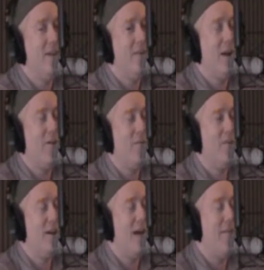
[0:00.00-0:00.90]
when I
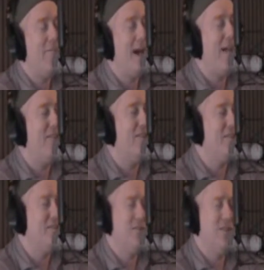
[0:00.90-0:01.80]
was uh, at
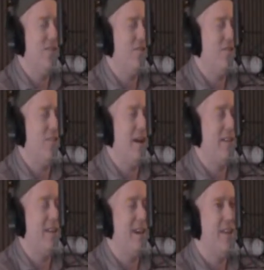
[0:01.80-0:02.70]
Bally's years ago, back
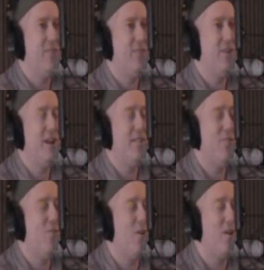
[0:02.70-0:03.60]
in like 93,
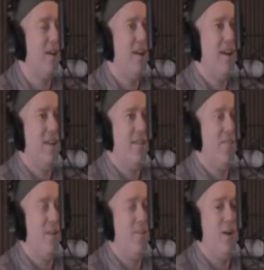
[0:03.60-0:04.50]
94, the pit